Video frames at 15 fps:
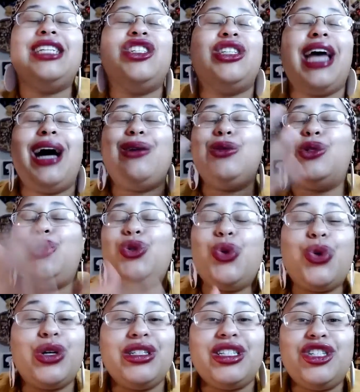just
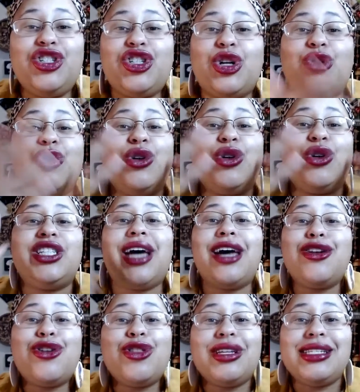outdoors in general, just
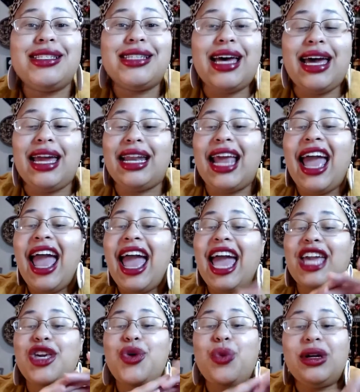under the sun
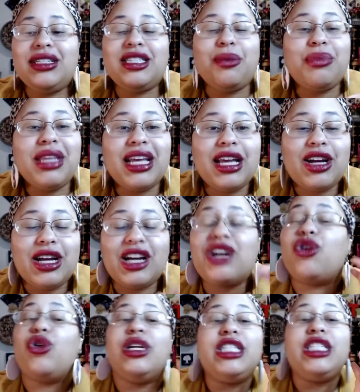and you want something
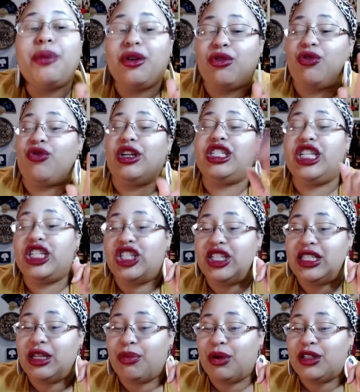crisp and refreshing
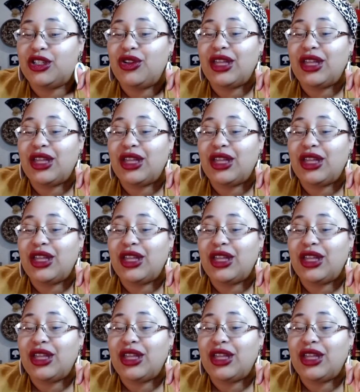to sip on.